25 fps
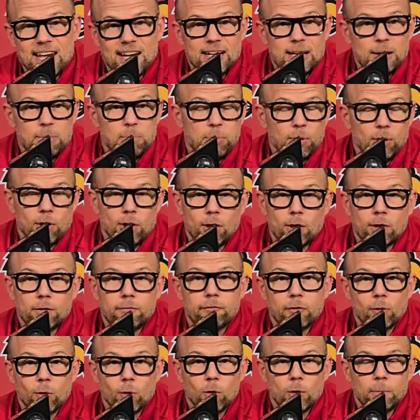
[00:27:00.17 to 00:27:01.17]
can put it
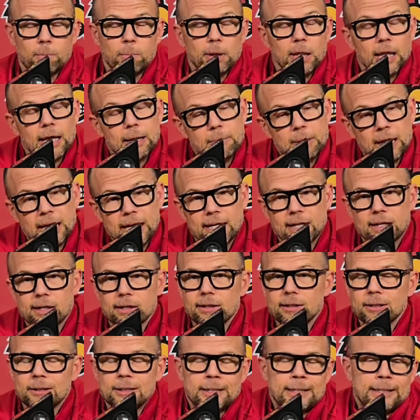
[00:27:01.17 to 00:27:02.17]
on the floor and play
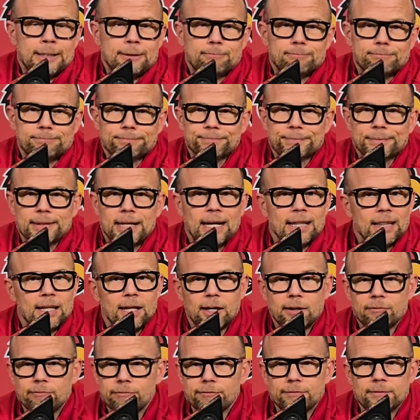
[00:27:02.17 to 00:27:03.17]
make. I
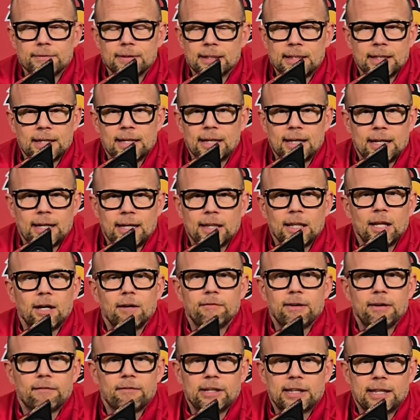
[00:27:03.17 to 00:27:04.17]
love
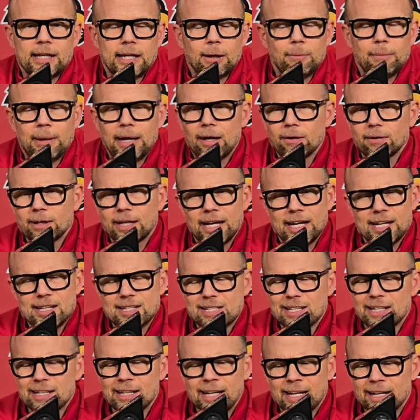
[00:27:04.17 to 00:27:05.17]
everything about
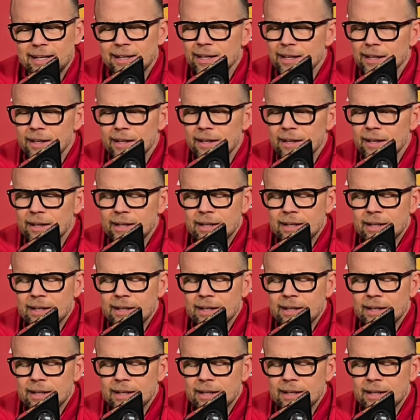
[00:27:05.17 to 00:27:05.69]
Kaysen. And